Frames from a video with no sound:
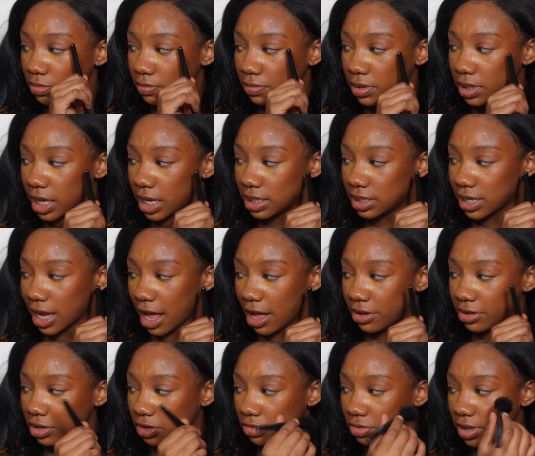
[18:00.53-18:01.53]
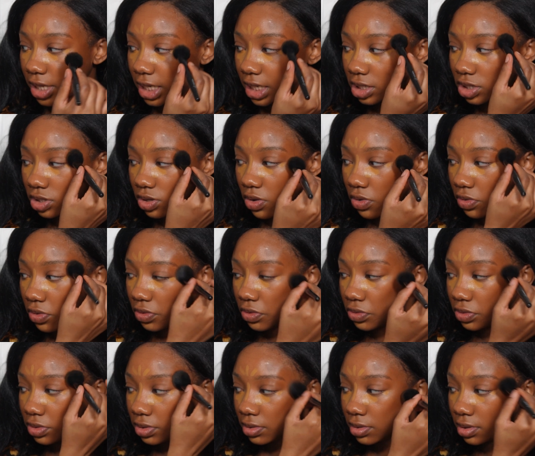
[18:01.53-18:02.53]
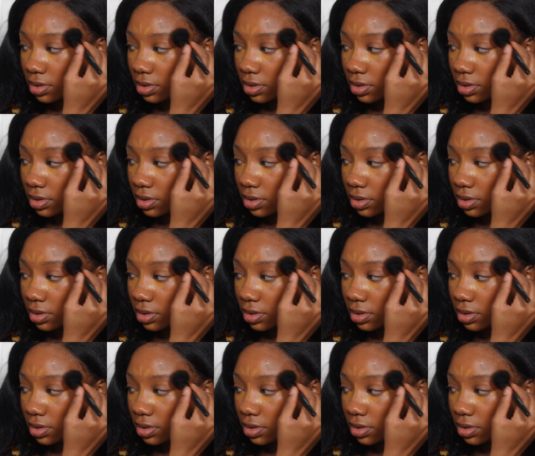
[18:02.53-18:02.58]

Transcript: blend out and create its own